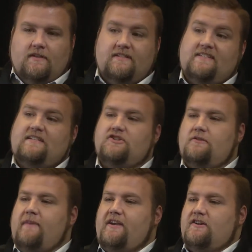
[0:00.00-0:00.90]

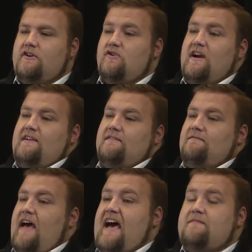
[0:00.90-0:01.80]
decision maker, or
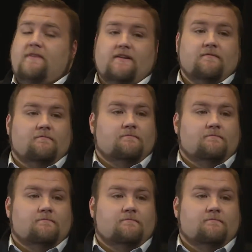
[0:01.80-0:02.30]
admin